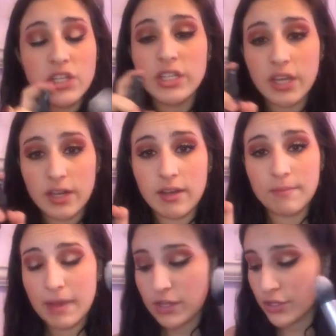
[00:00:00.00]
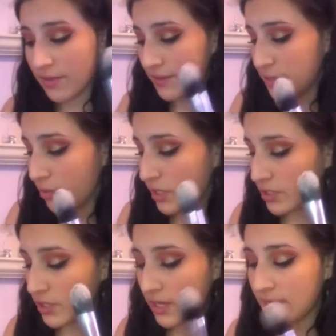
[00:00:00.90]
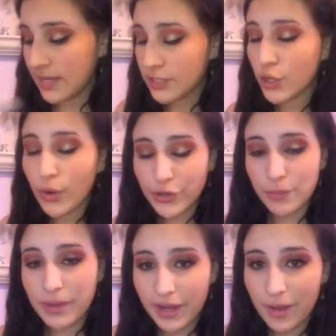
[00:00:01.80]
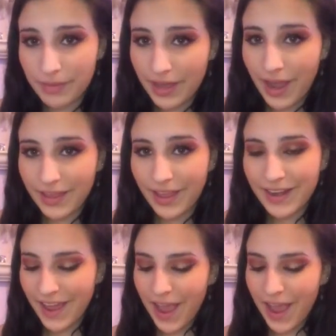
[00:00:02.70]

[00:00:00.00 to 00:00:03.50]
Just gonna make sure that this brush is going to pick up the highlight.